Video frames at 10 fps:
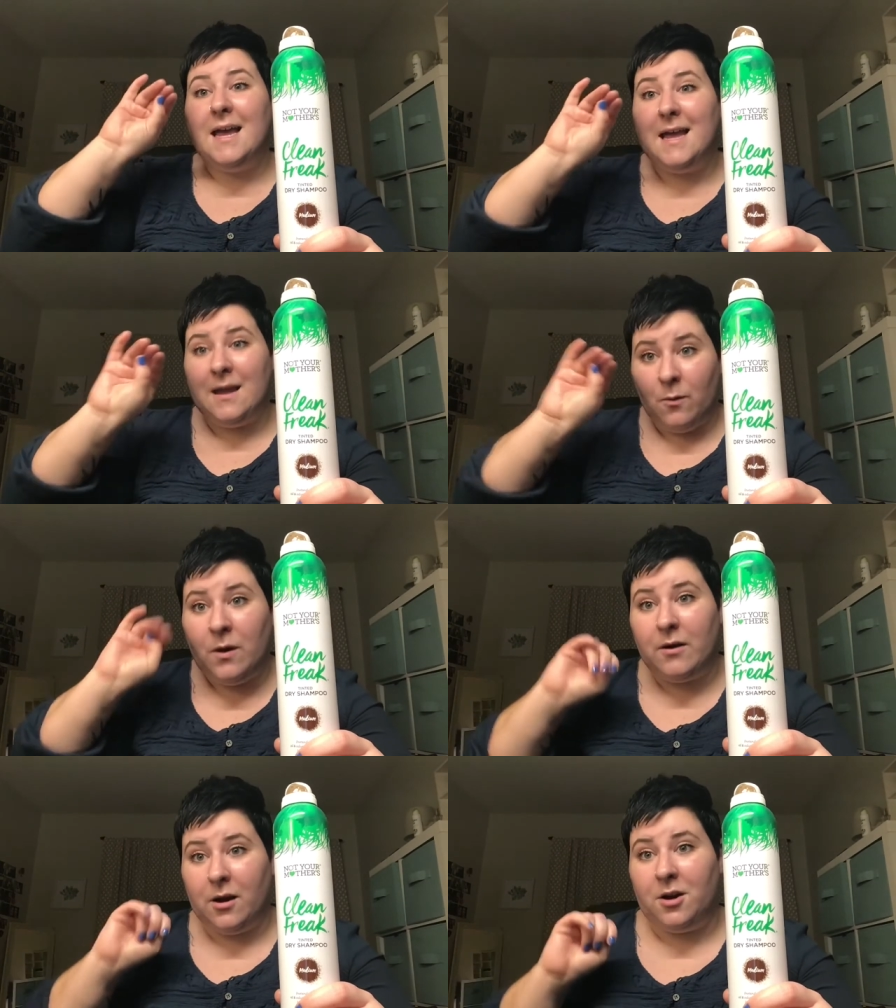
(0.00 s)
it
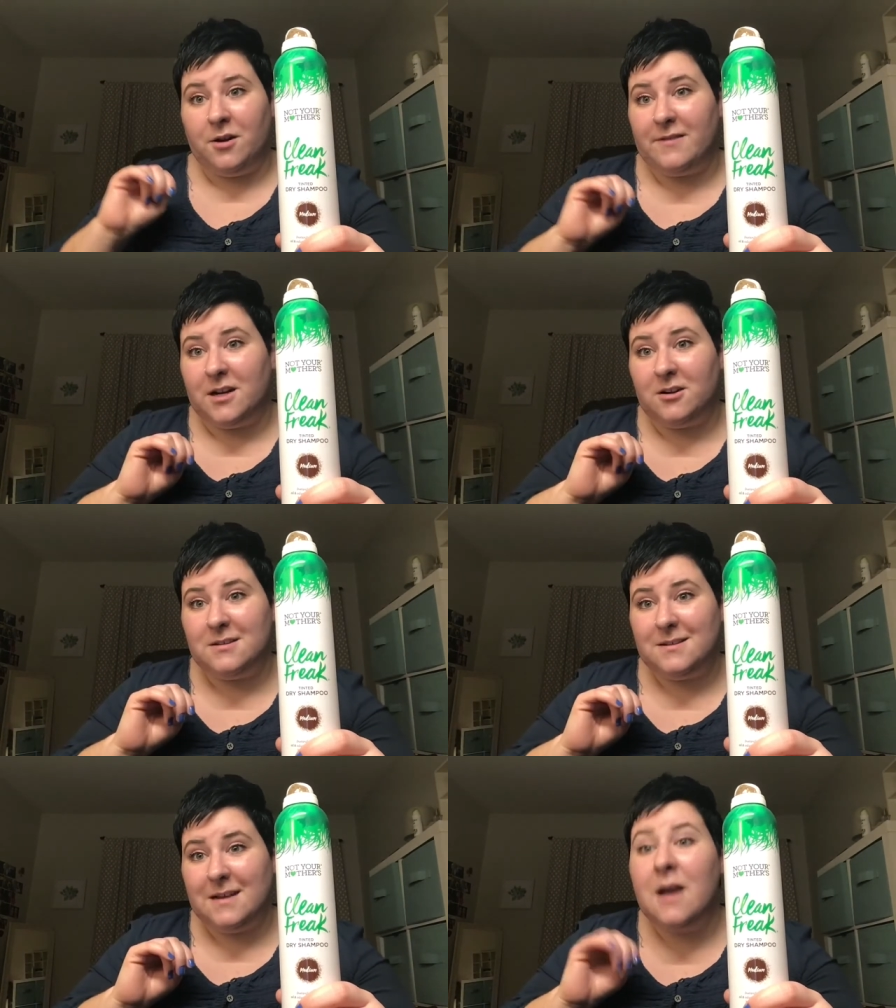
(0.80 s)
will get on your
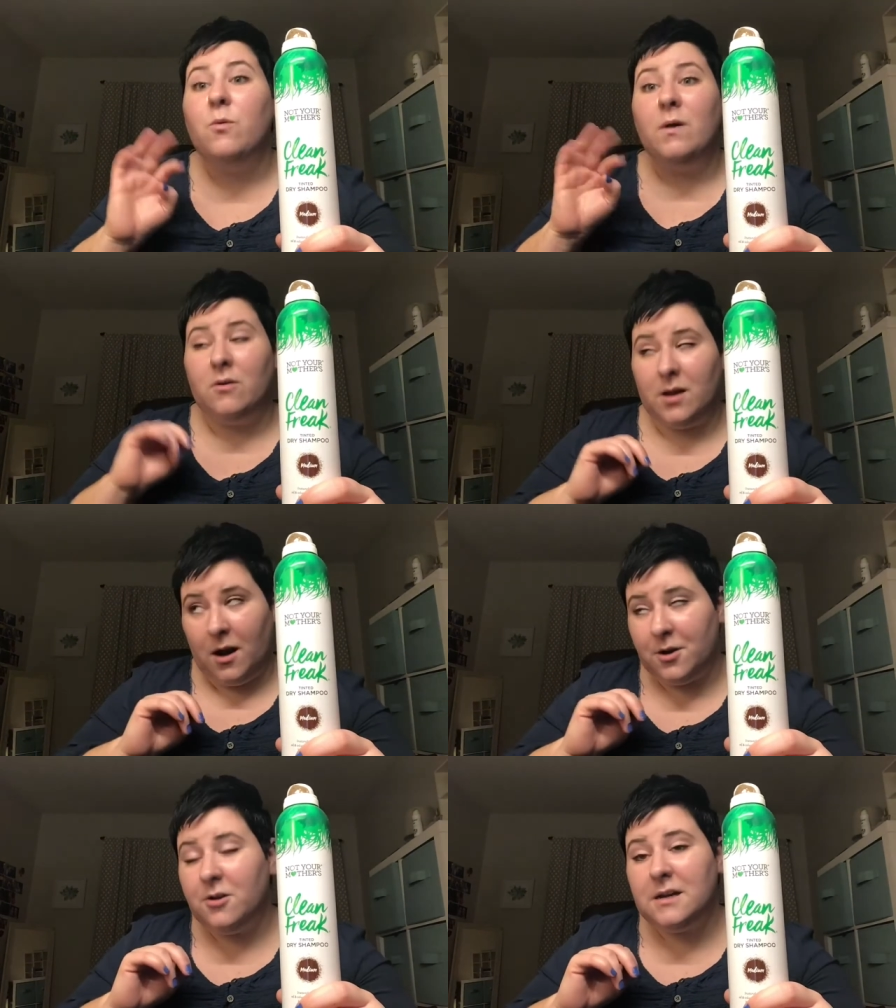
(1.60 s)
fingers. It will get
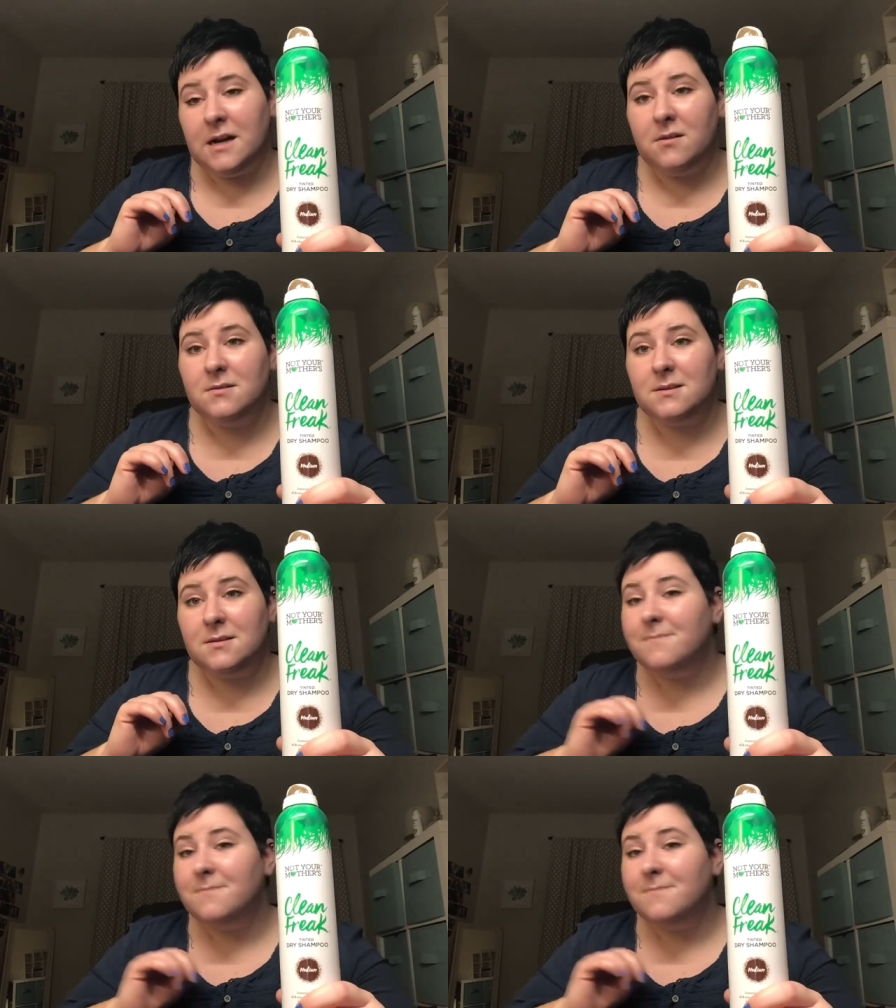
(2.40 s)
under your nails.